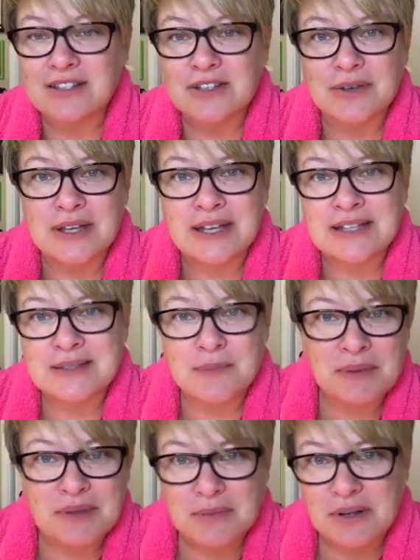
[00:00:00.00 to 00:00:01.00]
So he gets up
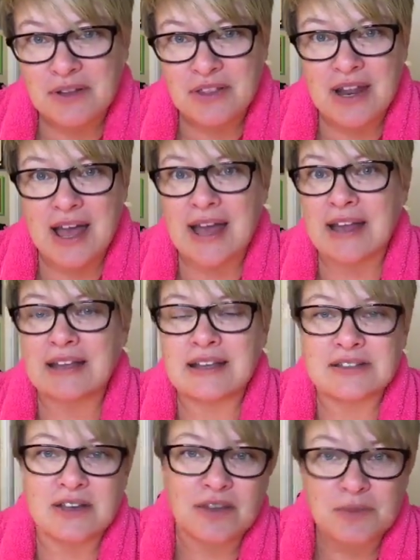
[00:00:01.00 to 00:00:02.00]
in the middle of the night,
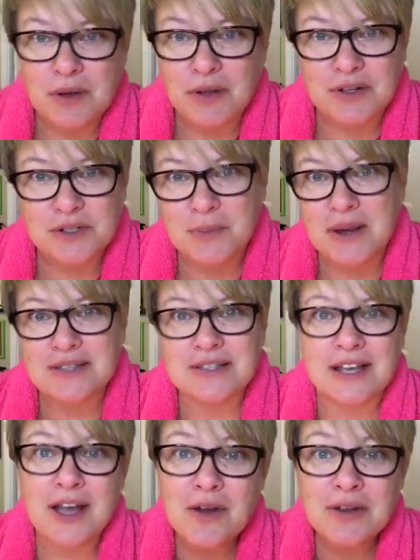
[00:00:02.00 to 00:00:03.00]
gets on the Polar Express. They
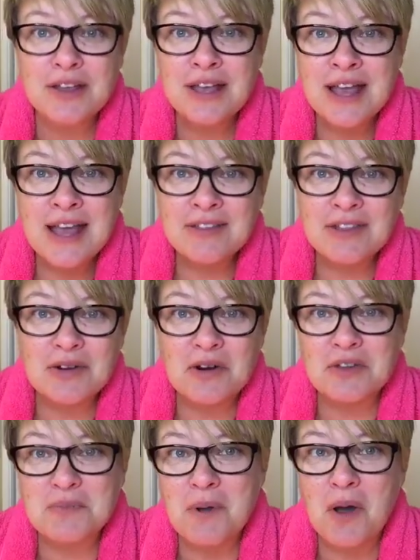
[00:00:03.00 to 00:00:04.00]
go to the
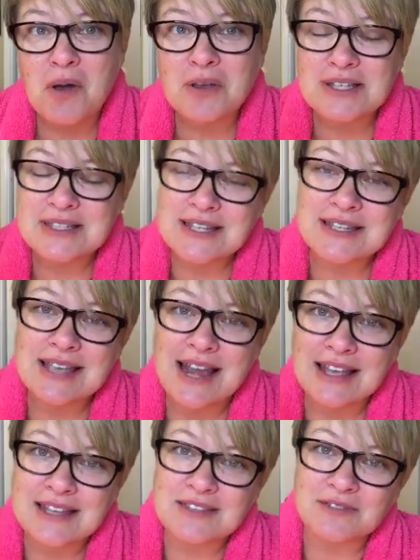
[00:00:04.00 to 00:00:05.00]
North Pole. He sees Santa,
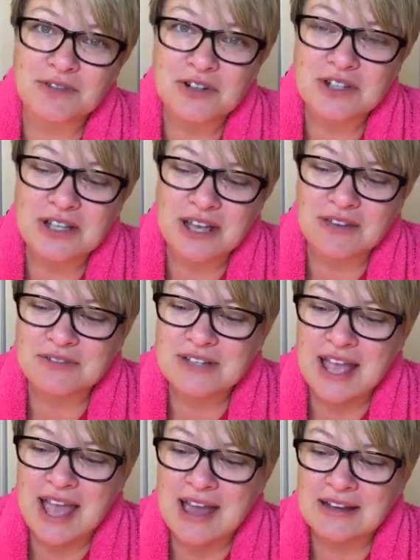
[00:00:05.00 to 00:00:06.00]
gets the first gift,
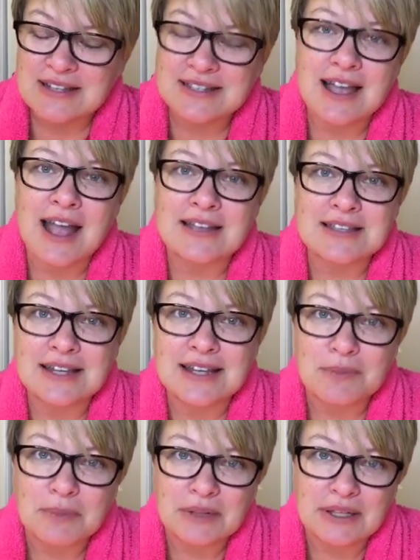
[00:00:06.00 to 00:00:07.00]
and decides that he
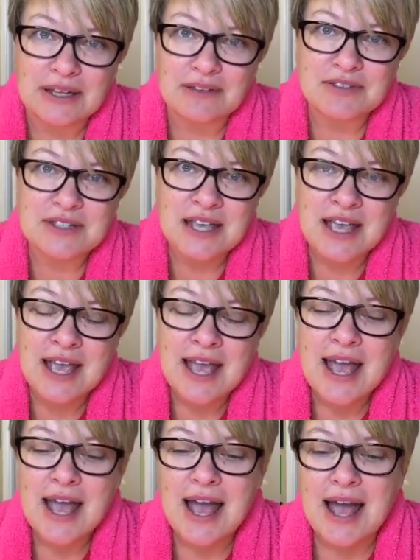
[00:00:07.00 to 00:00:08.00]
believes.
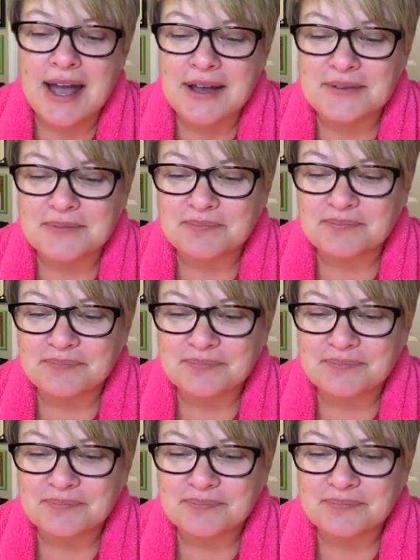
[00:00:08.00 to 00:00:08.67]
Um,